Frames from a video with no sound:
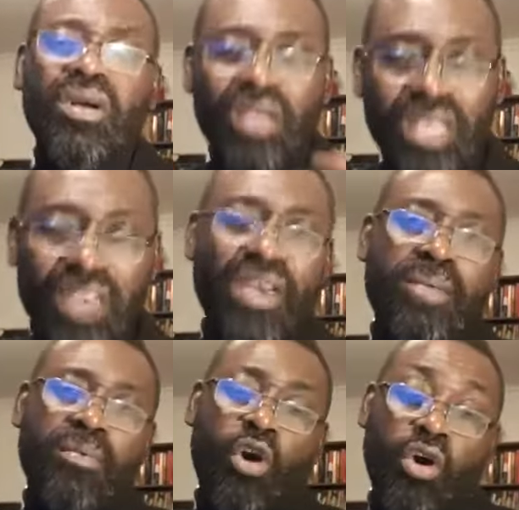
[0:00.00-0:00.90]
Give
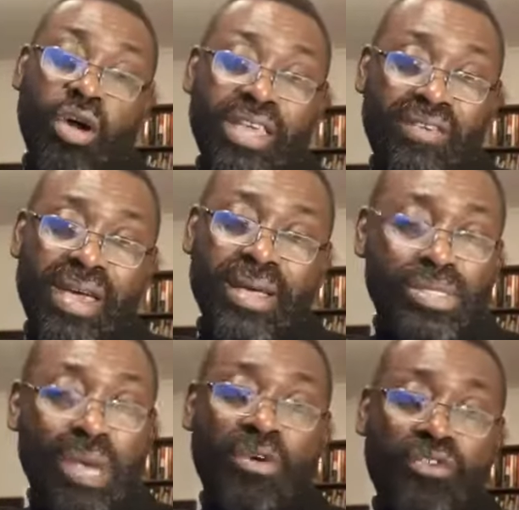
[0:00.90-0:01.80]
him or give her
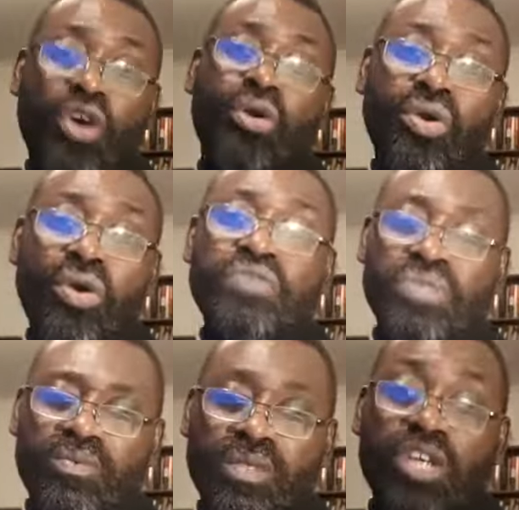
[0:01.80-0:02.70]
some of your
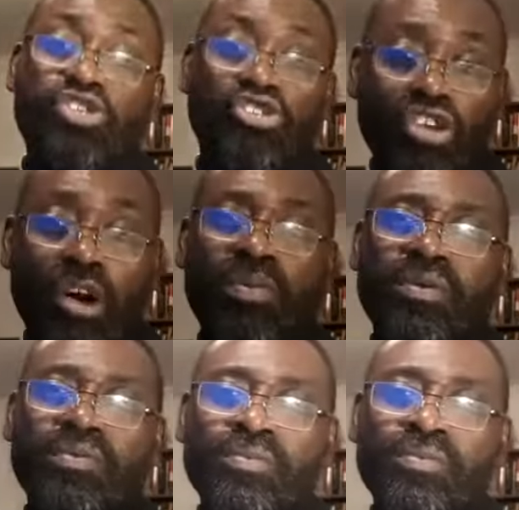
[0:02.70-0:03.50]
clothes and stop